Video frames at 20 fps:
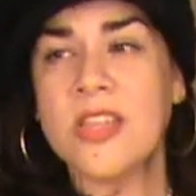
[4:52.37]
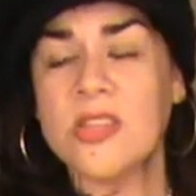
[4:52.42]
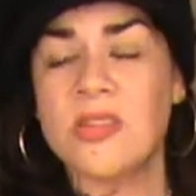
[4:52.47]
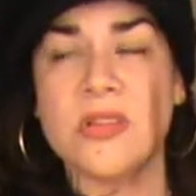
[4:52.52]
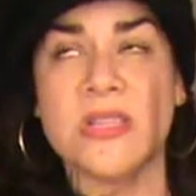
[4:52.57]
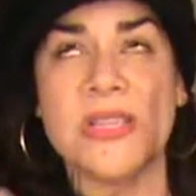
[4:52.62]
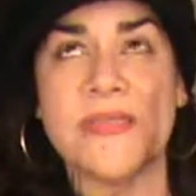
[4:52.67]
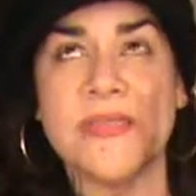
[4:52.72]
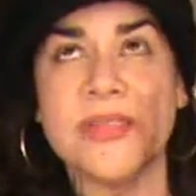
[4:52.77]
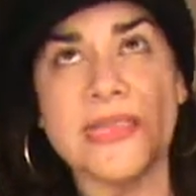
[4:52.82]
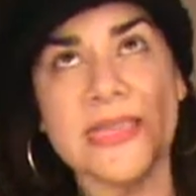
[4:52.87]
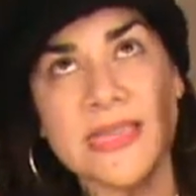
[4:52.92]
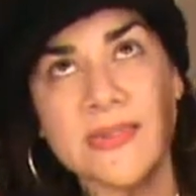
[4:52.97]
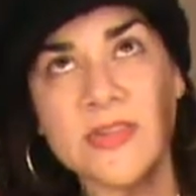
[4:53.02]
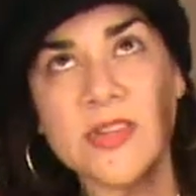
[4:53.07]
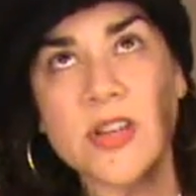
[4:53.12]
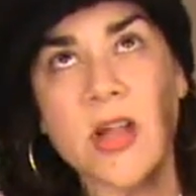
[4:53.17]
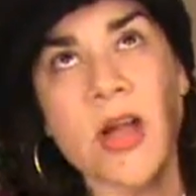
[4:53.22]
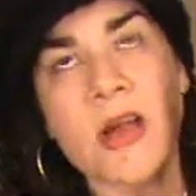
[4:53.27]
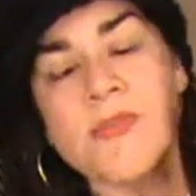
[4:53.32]
You can even
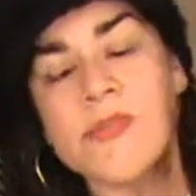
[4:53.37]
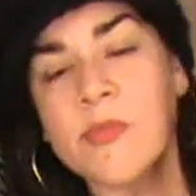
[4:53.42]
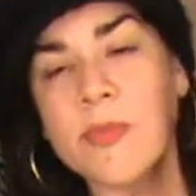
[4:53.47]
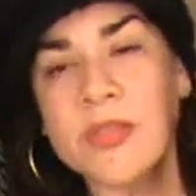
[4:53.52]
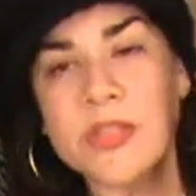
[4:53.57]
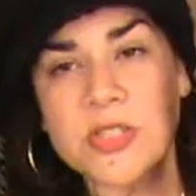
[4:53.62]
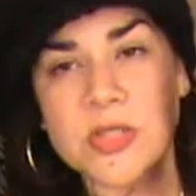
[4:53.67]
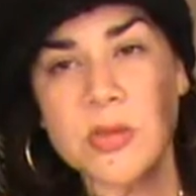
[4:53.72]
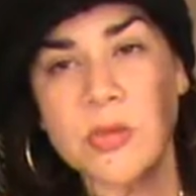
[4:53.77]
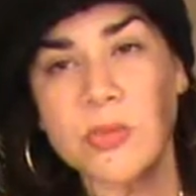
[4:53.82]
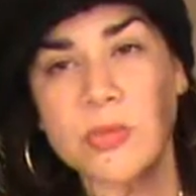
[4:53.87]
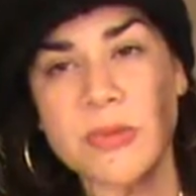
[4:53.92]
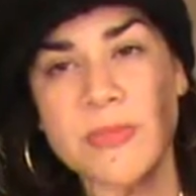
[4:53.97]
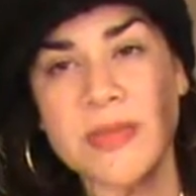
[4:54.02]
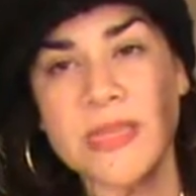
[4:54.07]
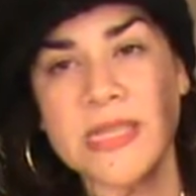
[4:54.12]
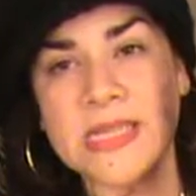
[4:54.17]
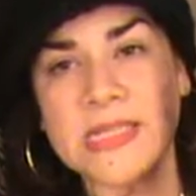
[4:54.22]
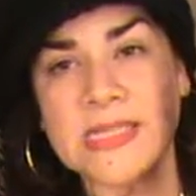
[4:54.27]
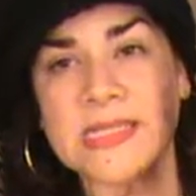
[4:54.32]
leave it on for about two, three
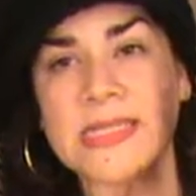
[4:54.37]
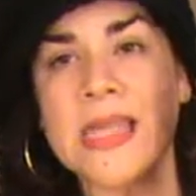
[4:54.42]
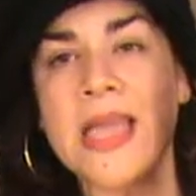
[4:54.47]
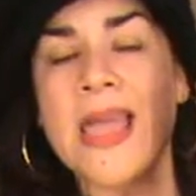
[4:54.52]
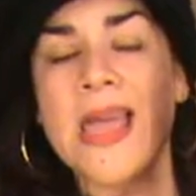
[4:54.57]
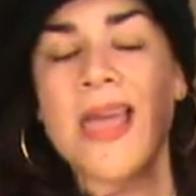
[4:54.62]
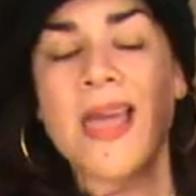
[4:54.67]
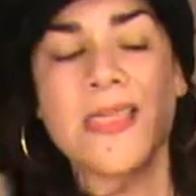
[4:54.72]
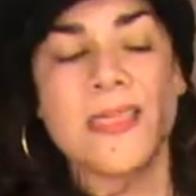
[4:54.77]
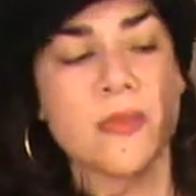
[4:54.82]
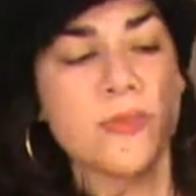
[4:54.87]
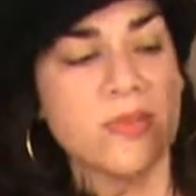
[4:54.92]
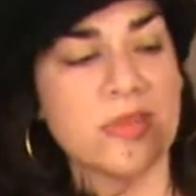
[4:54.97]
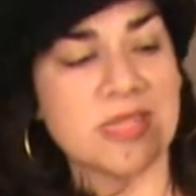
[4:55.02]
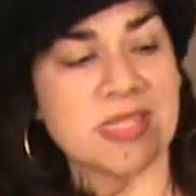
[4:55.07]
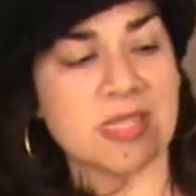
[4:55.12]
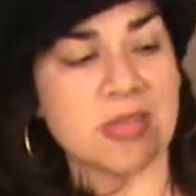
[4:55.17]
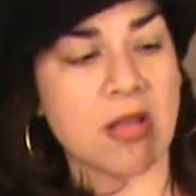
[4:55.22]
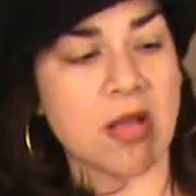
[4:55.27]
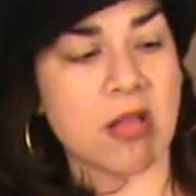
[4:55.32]
minutes and then
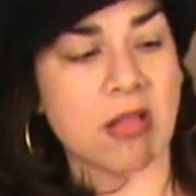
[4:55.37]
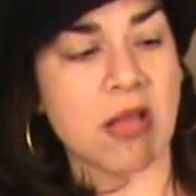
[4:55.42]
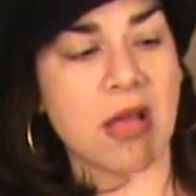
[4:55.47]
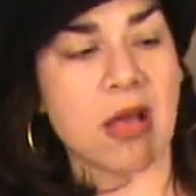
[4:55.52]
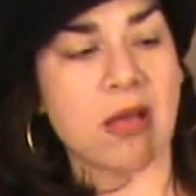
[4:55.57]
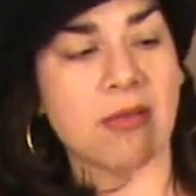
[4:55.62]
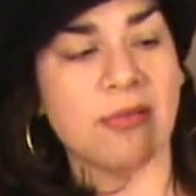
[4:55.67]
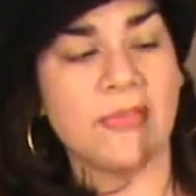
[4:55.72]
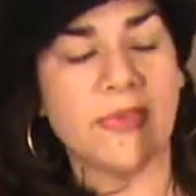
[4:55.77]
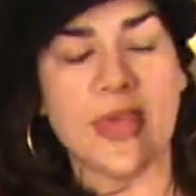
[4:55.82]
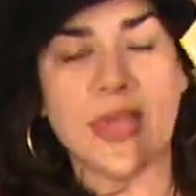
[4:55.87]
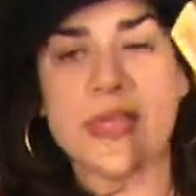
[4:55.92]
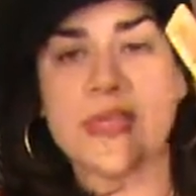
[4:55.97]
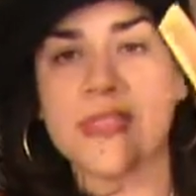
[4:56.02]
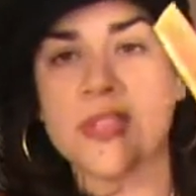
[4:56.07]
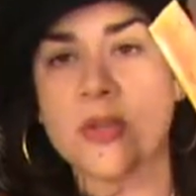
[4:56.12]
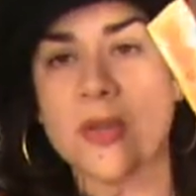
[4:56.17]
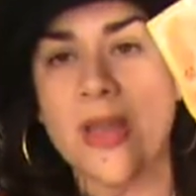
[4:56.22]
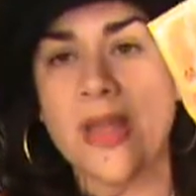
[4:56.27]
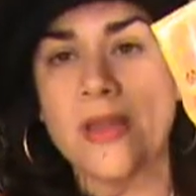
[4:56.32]
rinse it all off. And
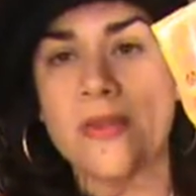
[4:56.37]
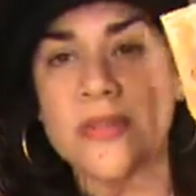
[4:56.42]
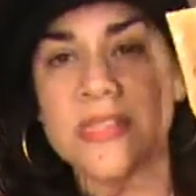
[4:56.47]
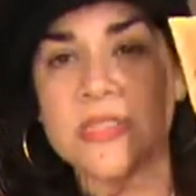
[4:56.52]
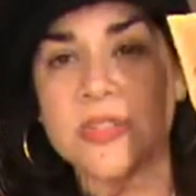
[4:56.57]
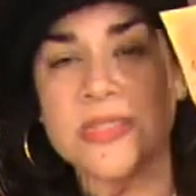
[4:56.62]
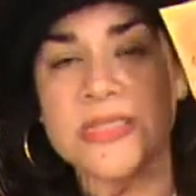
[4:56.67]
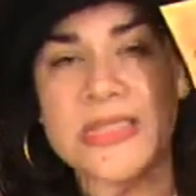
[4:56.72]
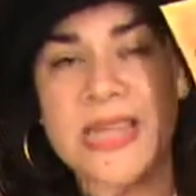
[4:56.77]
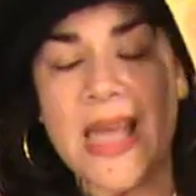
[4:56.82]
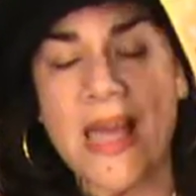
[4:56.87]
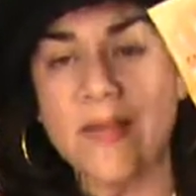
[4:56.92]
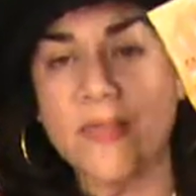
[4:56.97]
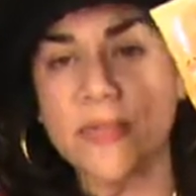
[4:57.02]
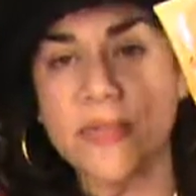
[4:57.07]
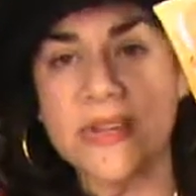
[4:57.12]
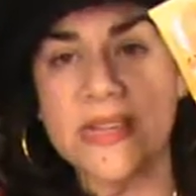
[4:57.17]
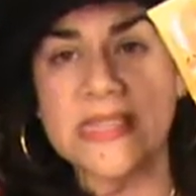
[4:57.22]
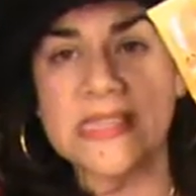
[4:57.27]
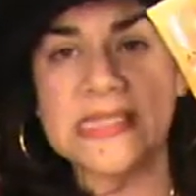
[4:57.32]
so I always noticed
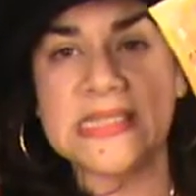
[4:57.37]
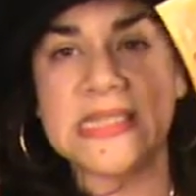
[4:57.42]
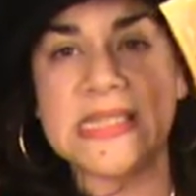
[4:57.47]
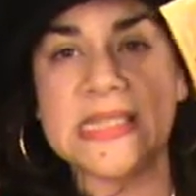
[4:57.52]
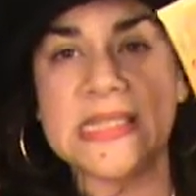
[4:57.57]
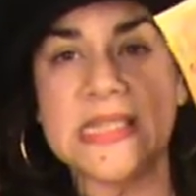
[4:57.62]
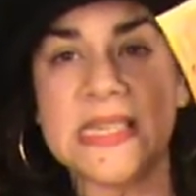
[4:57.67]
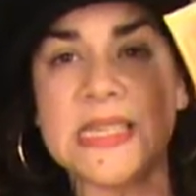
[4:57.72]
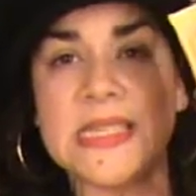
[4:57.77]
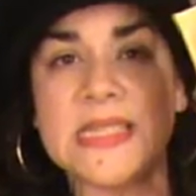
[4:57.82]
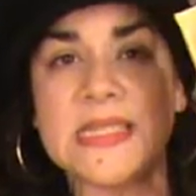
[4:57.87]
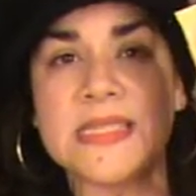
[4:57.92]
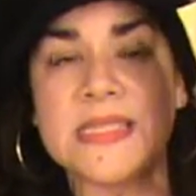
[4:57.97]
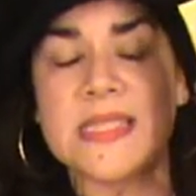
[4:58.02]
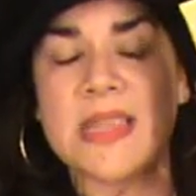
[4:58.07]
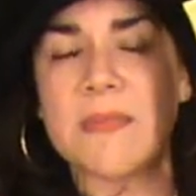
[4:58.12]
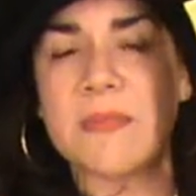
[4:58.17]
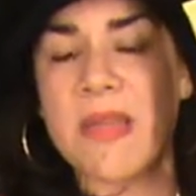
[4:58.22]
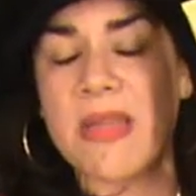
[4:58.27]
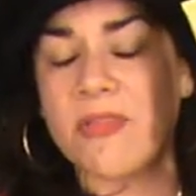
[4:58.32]
after I did this,
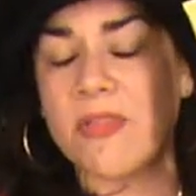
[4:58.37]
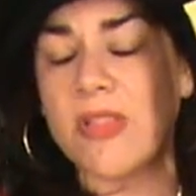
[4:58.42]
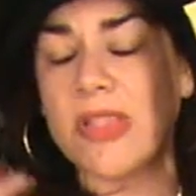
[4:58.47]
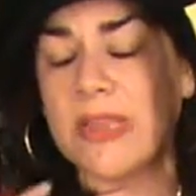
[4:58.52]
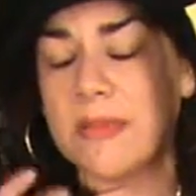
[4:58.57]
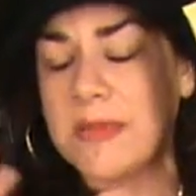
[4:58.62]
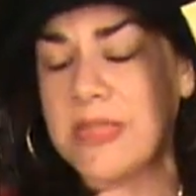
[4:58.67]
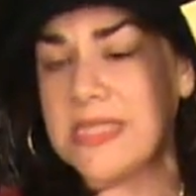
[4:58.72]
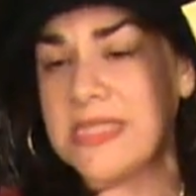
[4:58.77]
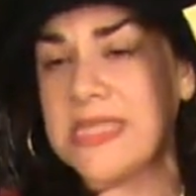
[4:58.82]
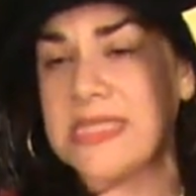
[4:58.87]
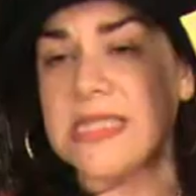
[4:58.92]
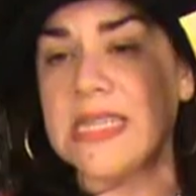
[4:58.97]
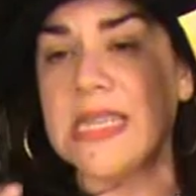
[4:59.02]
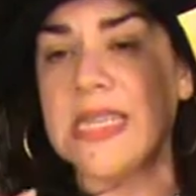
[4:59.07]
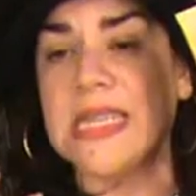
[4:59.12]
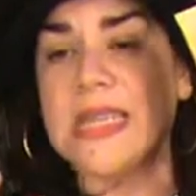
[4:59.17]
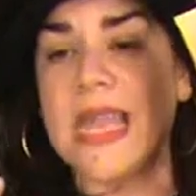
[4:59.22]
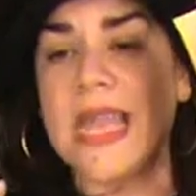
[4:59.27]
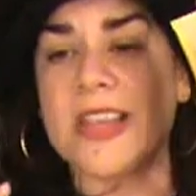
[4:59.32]
I felt like my
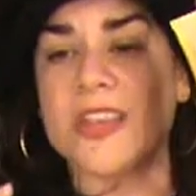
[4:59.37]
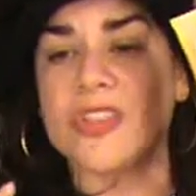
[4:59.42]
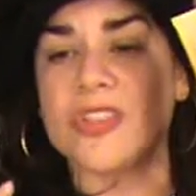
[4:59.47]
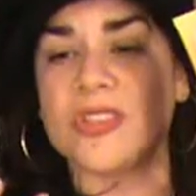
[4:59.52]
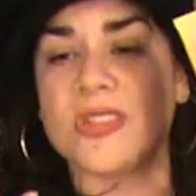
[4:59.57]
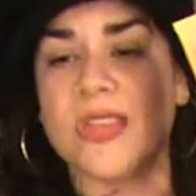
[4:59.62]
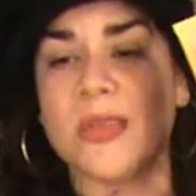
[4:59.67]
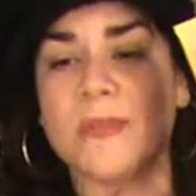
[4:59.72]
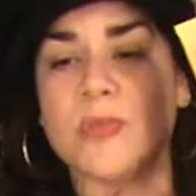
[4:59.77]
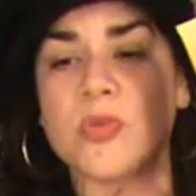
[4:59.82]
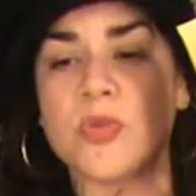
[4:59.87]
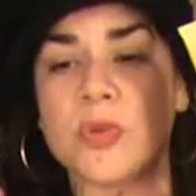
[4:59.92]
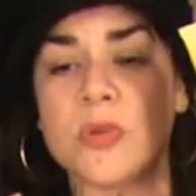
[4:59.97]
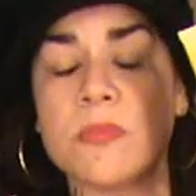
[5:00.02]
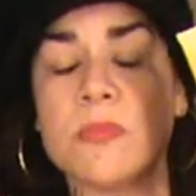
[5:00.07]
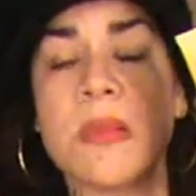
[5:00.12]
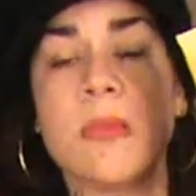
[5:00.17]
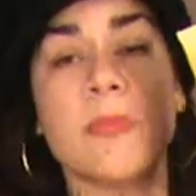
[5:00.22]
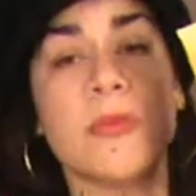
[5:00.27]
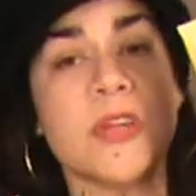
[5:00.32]
skin actually
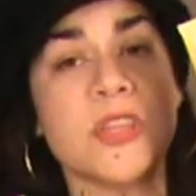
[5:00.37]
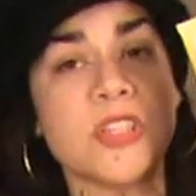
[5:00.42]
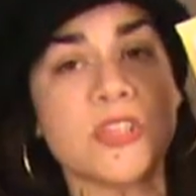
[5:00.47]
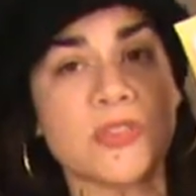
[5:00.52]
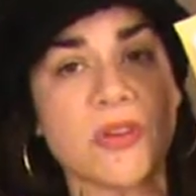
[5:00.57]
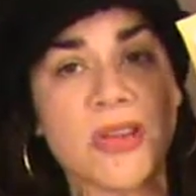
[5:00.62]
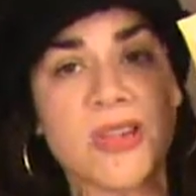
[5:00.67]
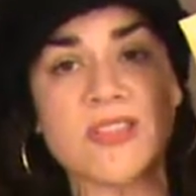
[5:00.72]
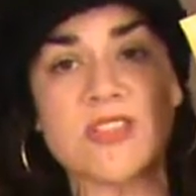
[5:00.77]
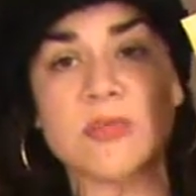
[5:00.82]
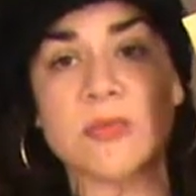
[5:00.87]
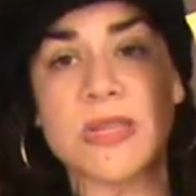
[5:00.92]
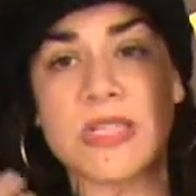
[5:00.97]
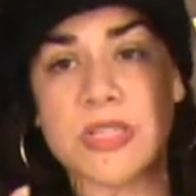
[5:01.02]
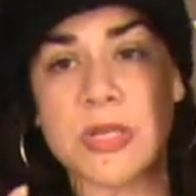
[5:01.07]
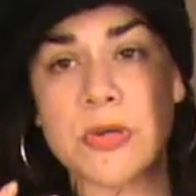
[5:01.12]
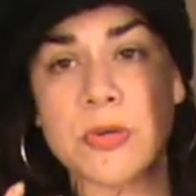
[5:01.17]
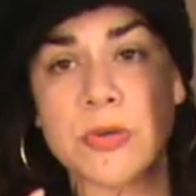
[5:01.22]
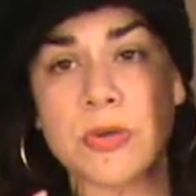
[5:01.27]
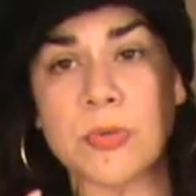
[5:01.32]
absorbed my moisturizer, my
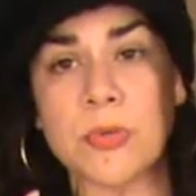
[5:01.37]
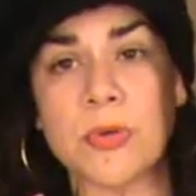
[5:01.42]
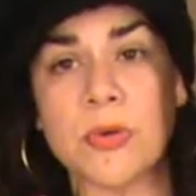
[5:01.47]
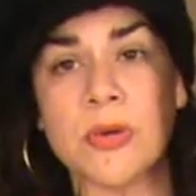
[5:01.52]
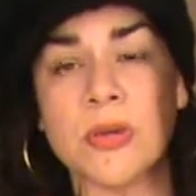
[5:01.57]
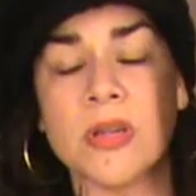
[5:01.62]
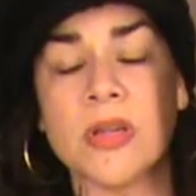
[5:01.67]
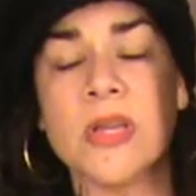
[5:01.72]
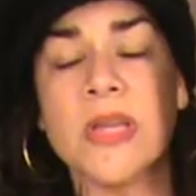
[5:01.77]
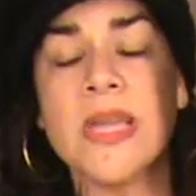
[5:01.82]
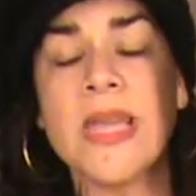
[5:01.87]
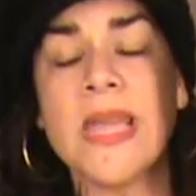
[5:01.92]
toner more,